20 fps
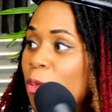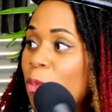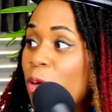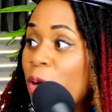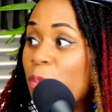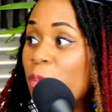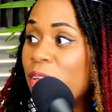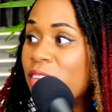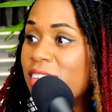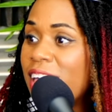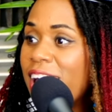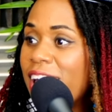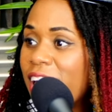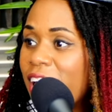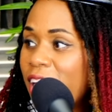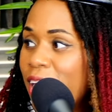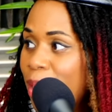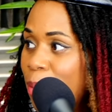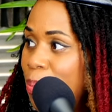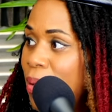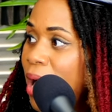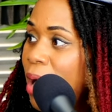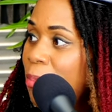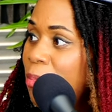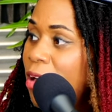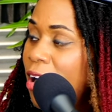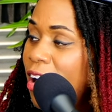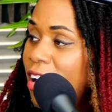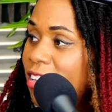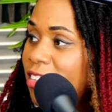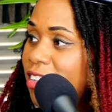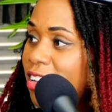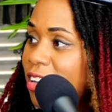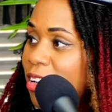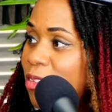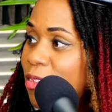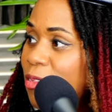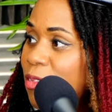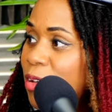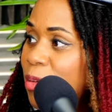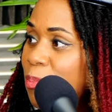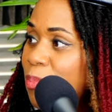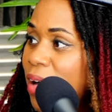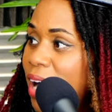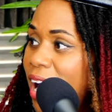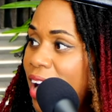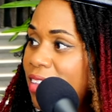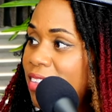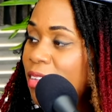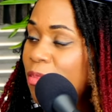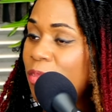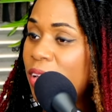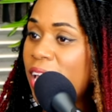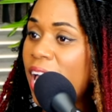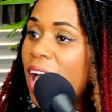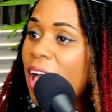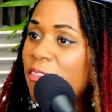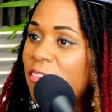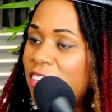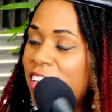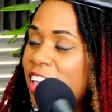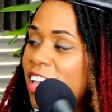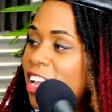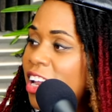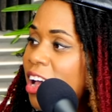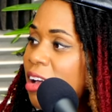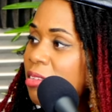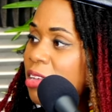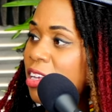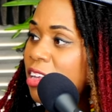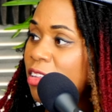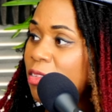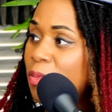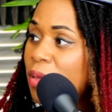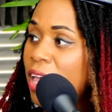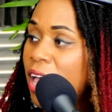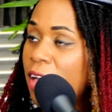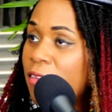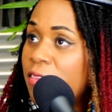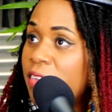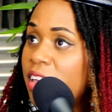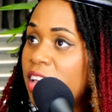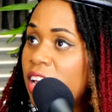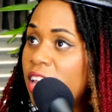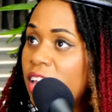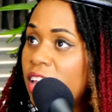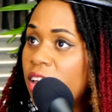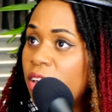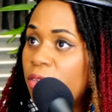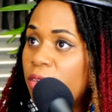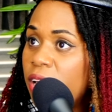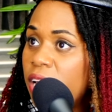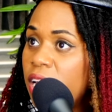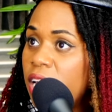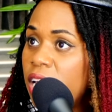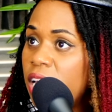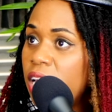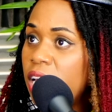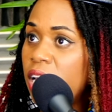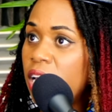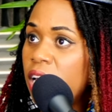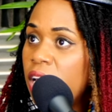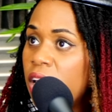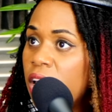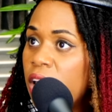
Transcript: where it was like a hip hop concert with brats, and we had vegan options. We had vegan linguine.